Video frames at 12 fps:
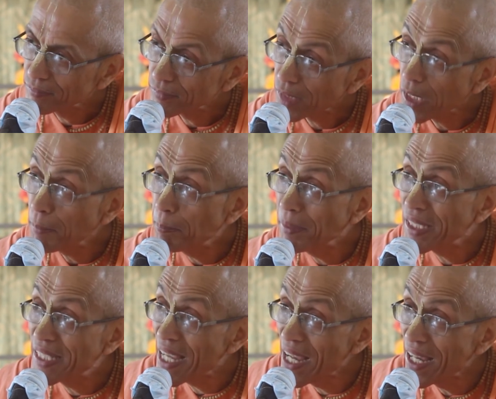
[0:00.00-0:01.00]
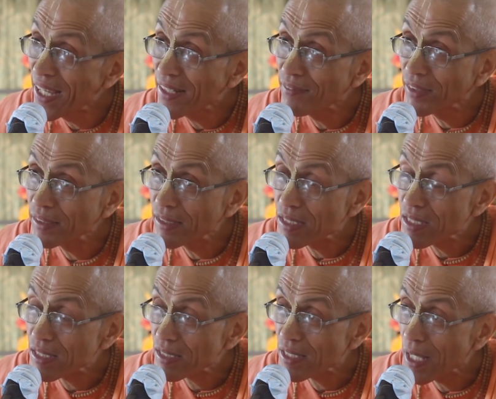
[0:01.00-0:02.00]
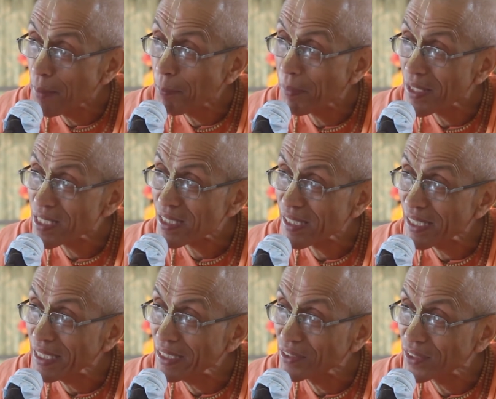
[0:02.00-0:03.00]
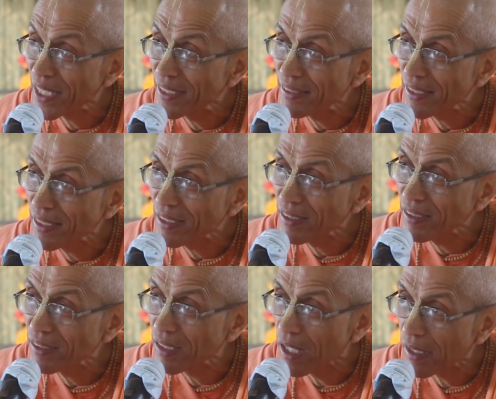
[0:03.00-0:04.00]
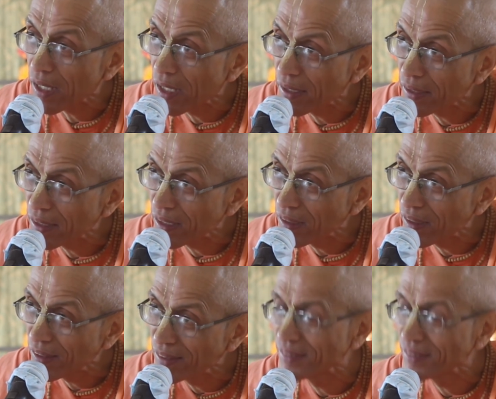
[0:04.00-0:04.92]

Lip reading: It began with this helplessly chanting Narayana.